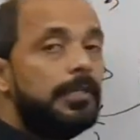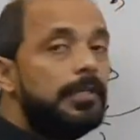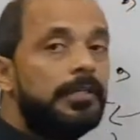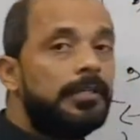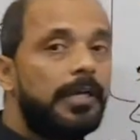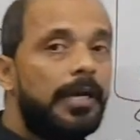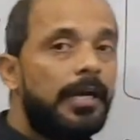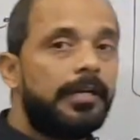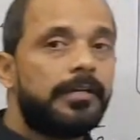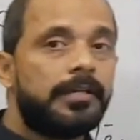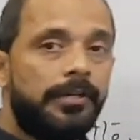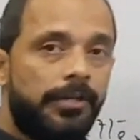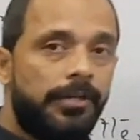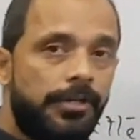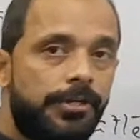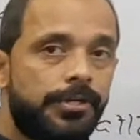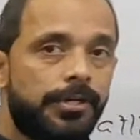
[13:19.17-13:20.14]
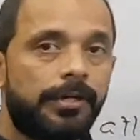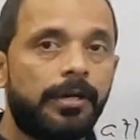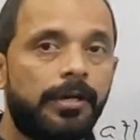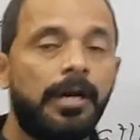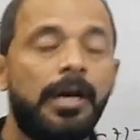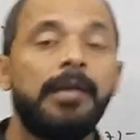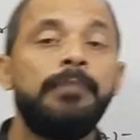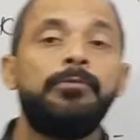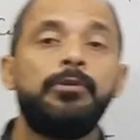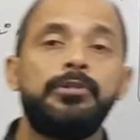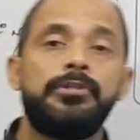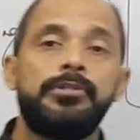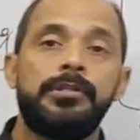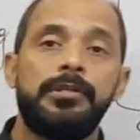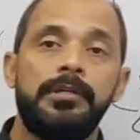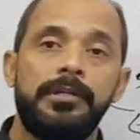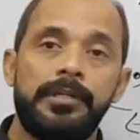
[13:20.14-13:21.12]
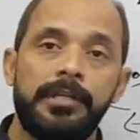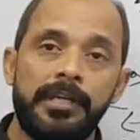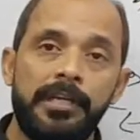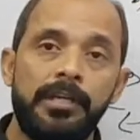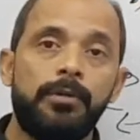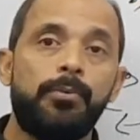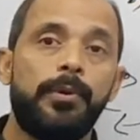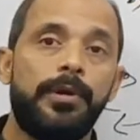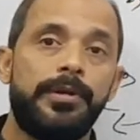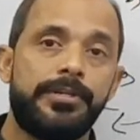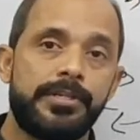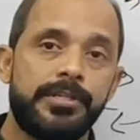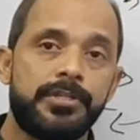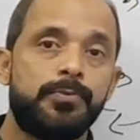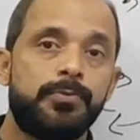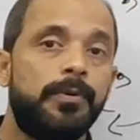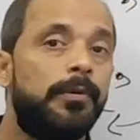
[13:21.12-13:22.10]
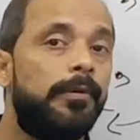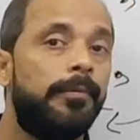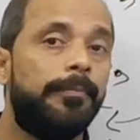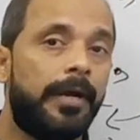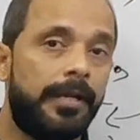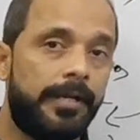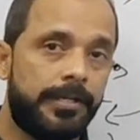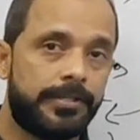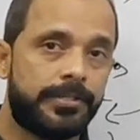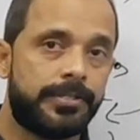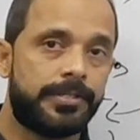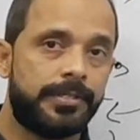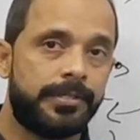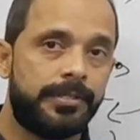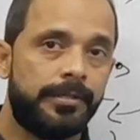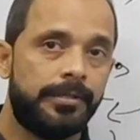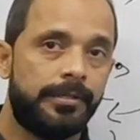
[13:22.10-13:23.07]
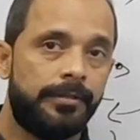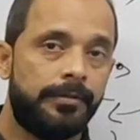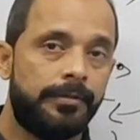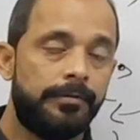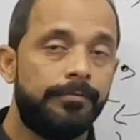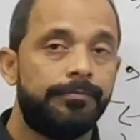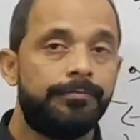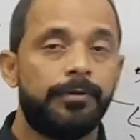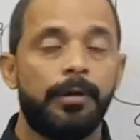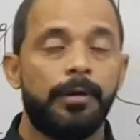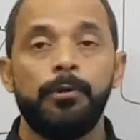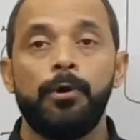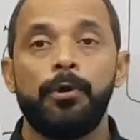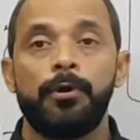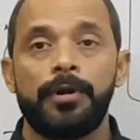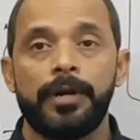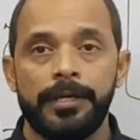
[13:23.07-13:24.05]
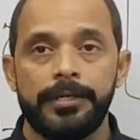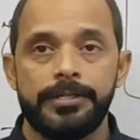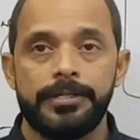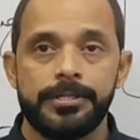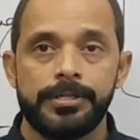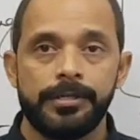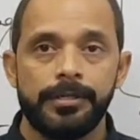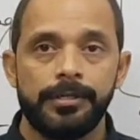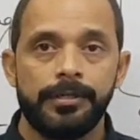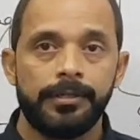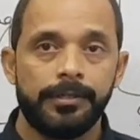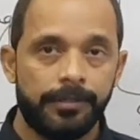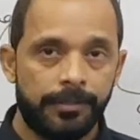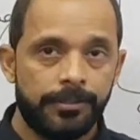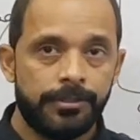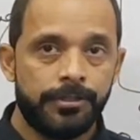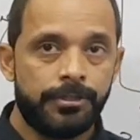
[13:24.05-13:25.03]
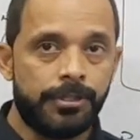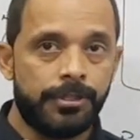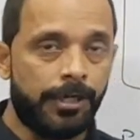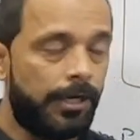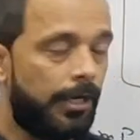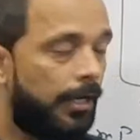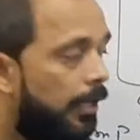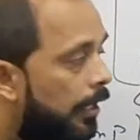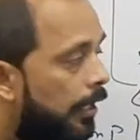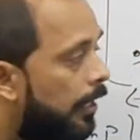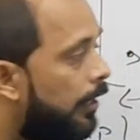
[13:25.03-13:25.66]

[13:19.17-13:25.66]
in that condition almost 13 questions will be minus from your right. See,